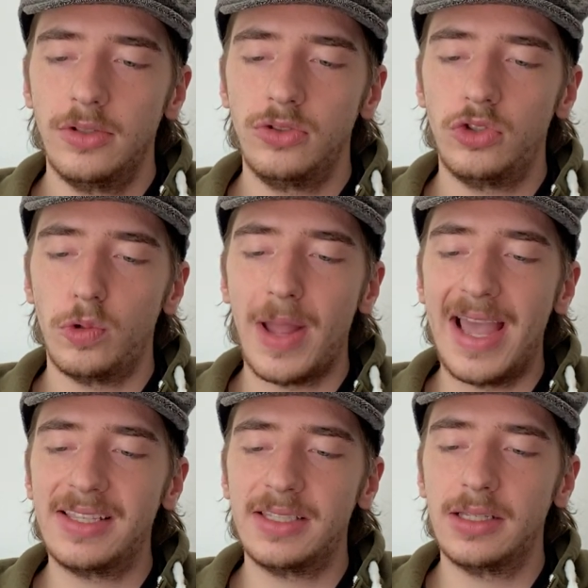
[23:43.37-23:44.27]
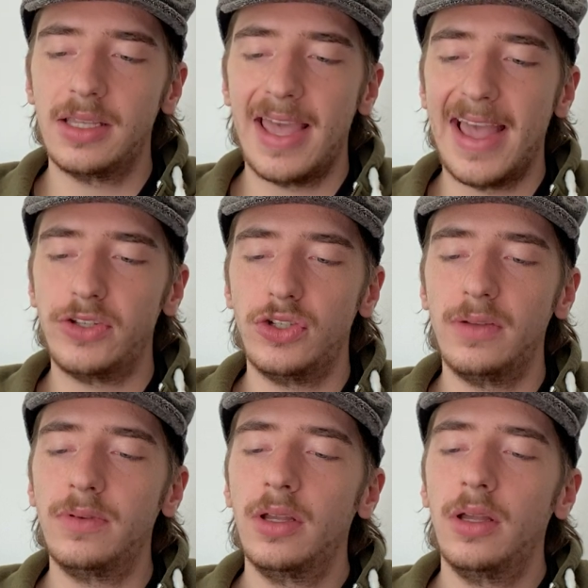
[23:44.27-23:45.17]
Jurassic,
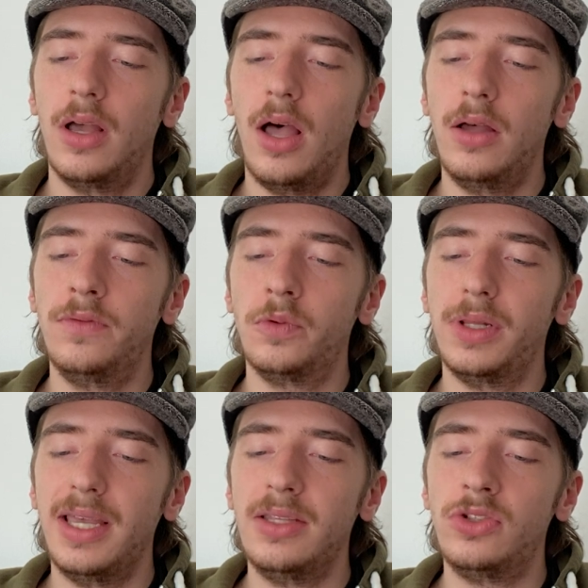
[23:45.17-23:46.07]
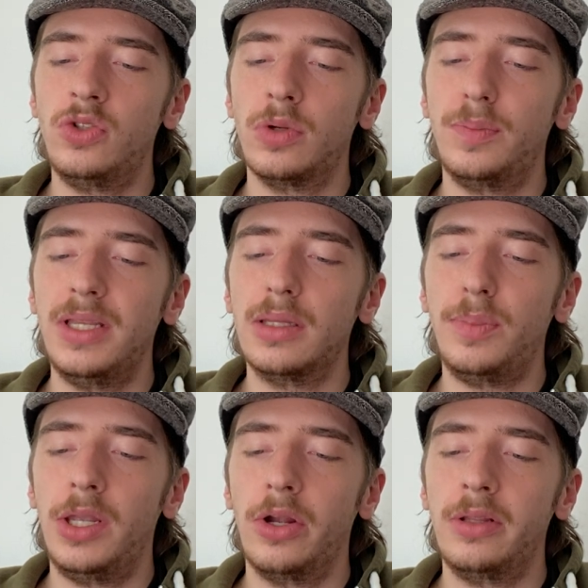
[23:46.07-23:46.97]
adjective, of, relating to, or being the
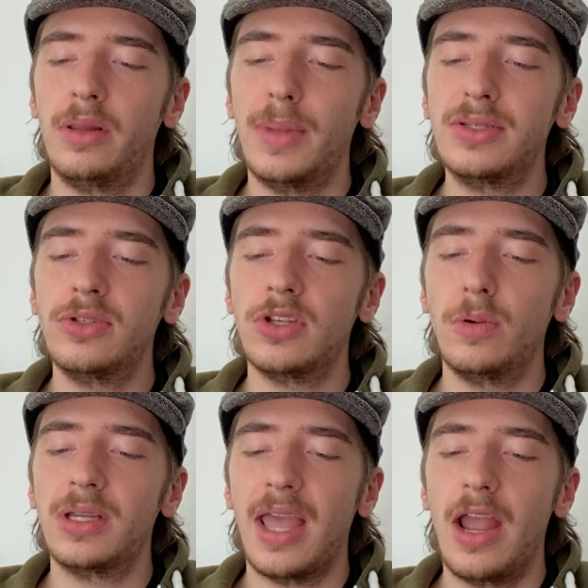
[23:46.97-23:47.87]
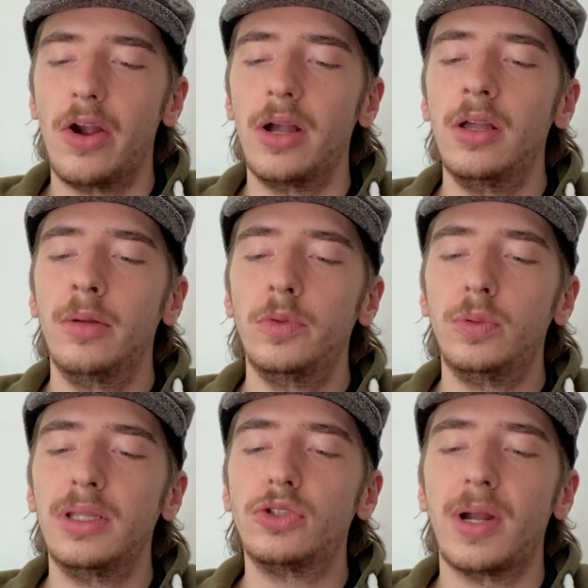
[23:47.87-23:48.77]
period of the Mesozoic era
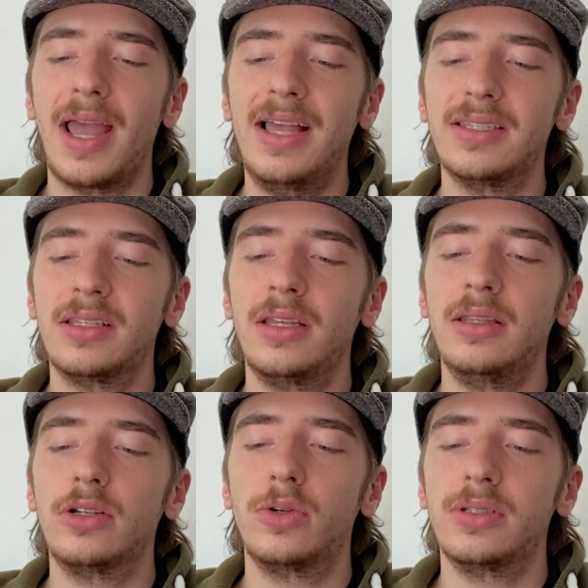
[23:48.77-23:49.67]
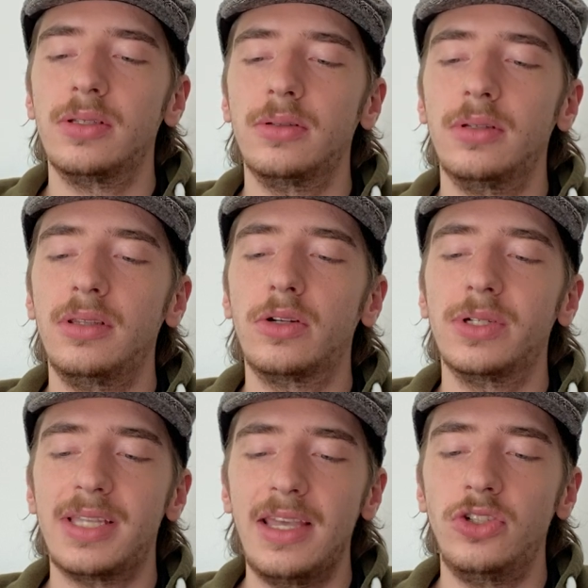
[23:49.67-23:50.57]
between the Triassic and the
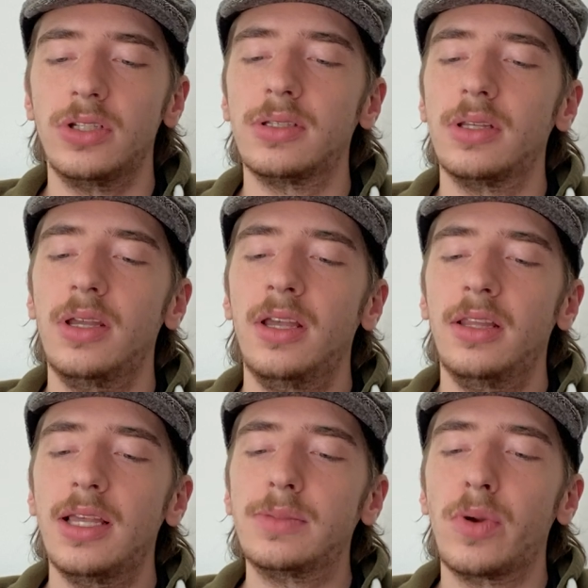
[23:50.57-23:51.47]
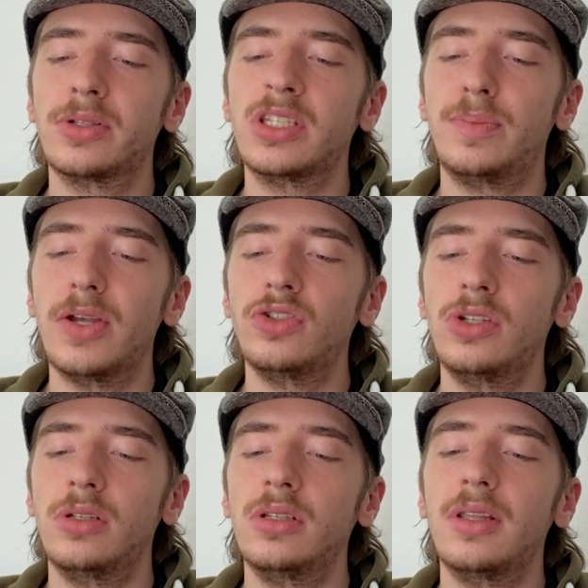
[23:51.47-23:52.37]
Cretaceous that is marked
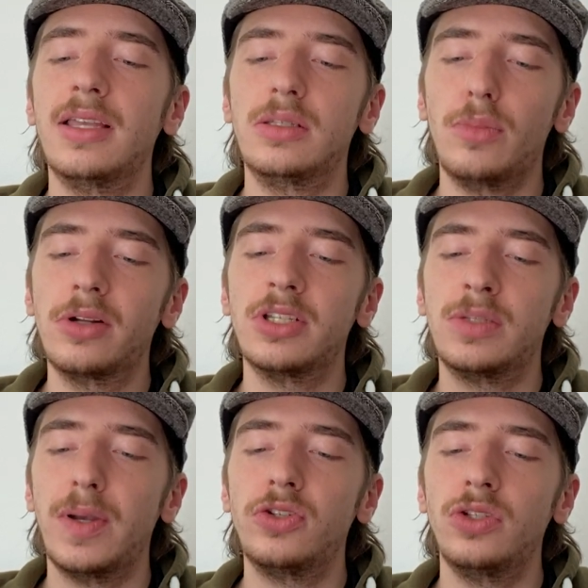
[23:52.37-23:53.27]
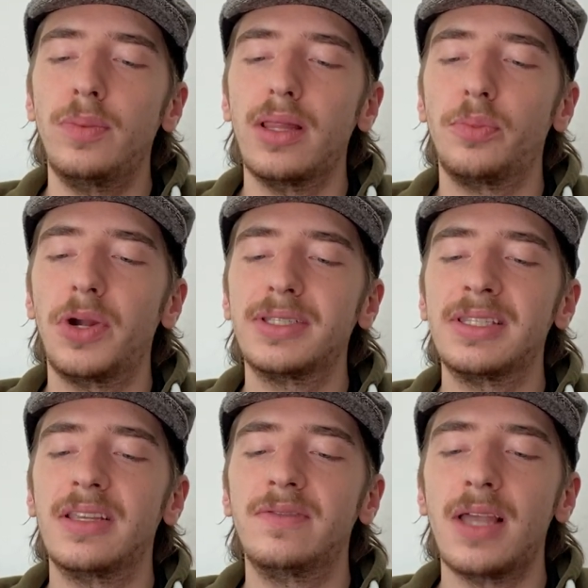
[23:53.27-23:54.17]
especially by the
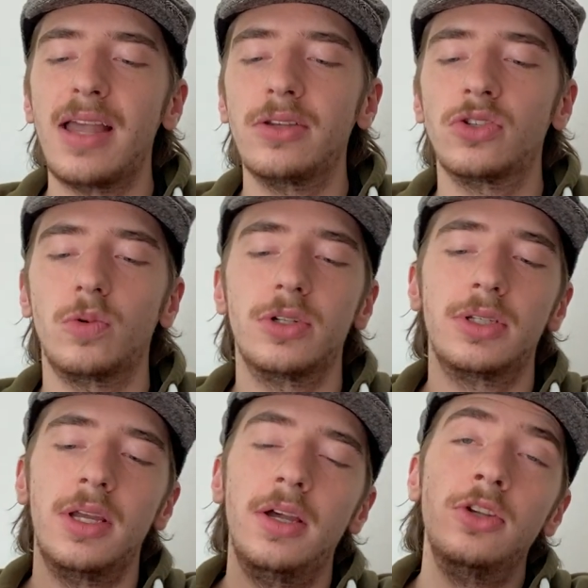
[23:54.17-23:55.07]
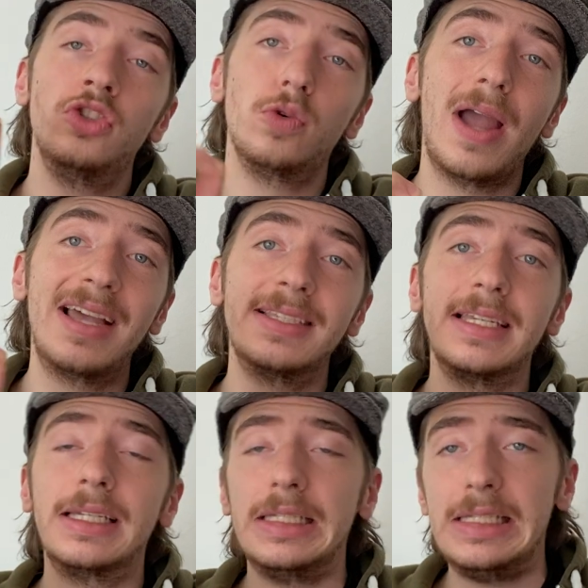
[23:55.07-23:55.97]
presence of dinosaurs.
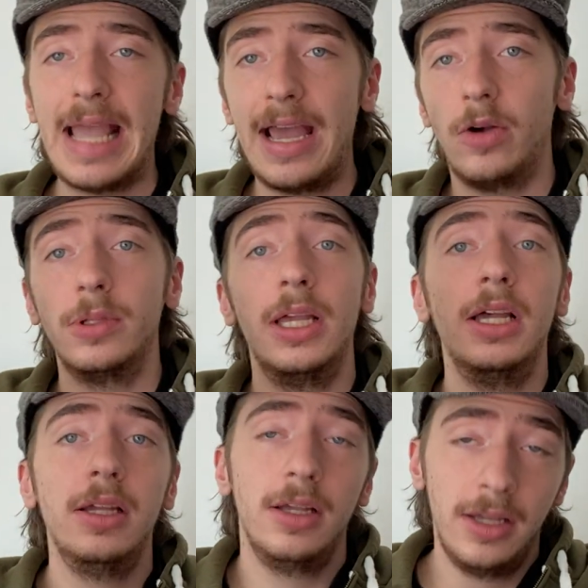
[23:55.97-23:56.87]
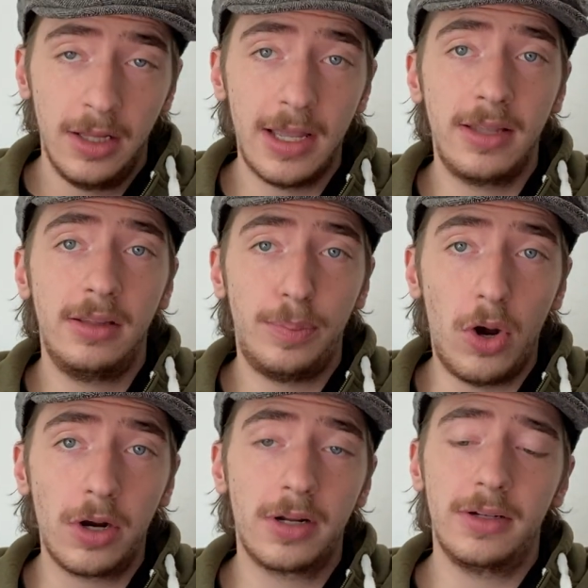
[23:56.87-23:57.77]
Jurassic, noun, like the
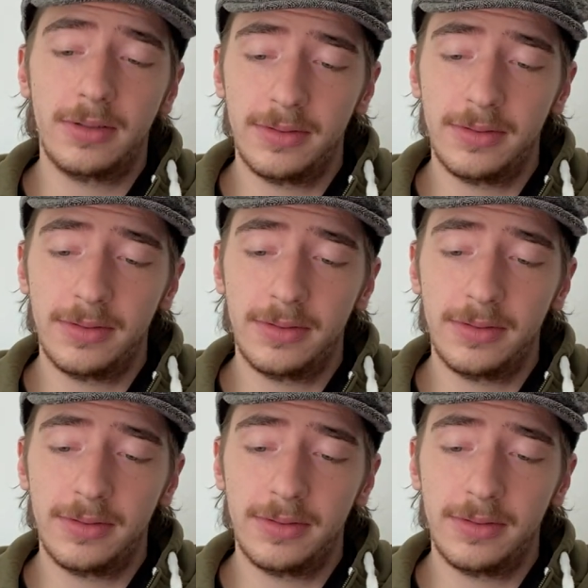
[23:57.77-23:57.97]
park.